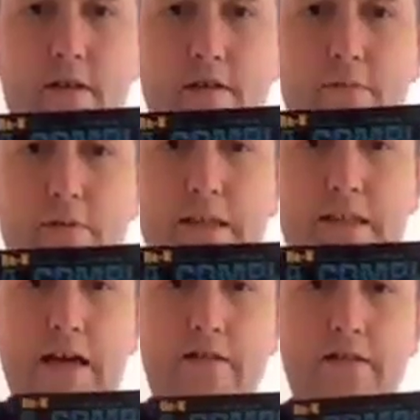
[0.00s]
A Complete
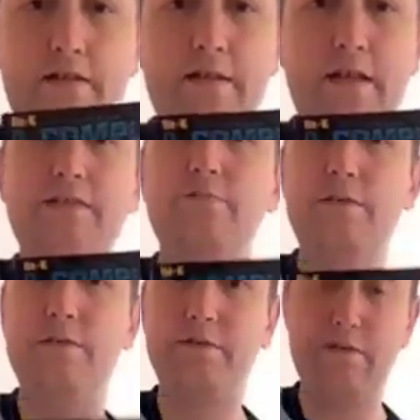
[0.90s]
Hackers. That's
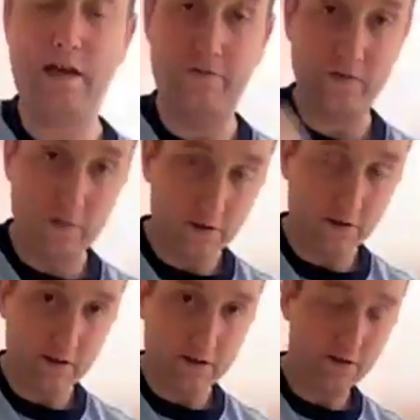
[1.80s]
when I was, if you
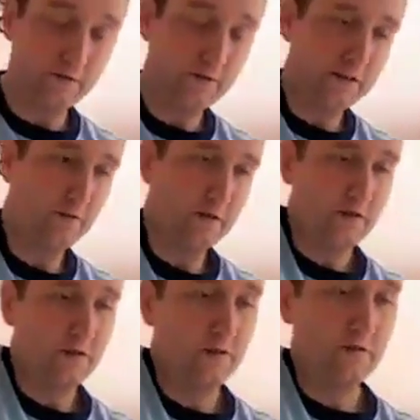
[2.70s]
look at the other video
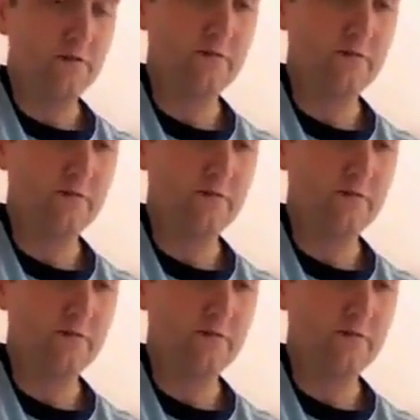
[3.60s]
that I've done,